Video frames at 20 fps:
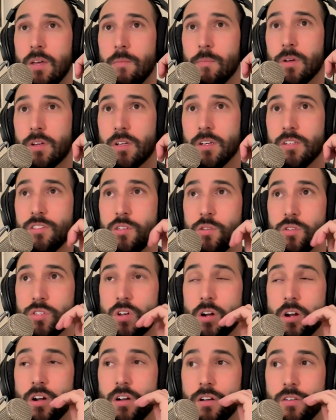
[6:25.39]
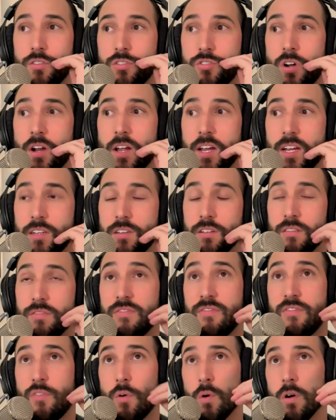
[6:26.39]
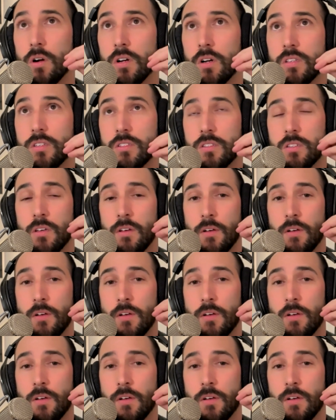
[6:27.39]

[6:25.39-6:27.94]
because you start trying to force